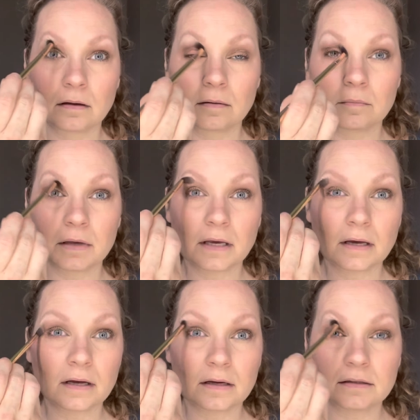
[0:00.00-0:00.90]

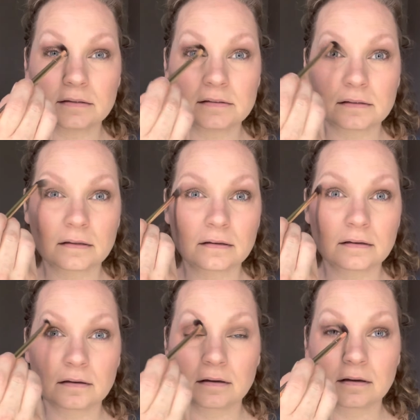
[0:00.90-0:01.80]
Because
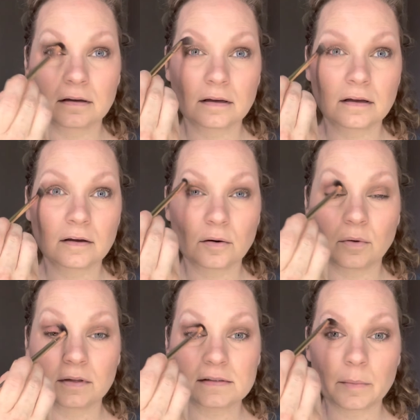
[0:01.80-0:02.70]

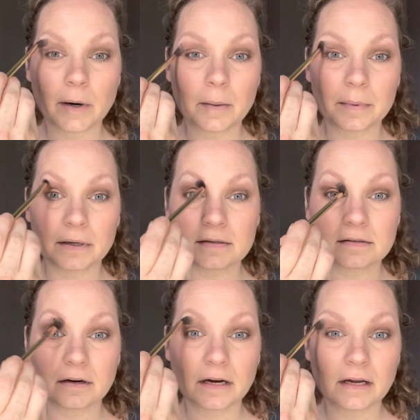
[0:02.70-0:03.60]
what's the purpose,
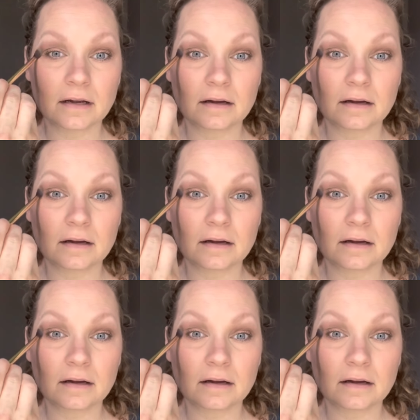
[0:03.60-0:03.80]
right?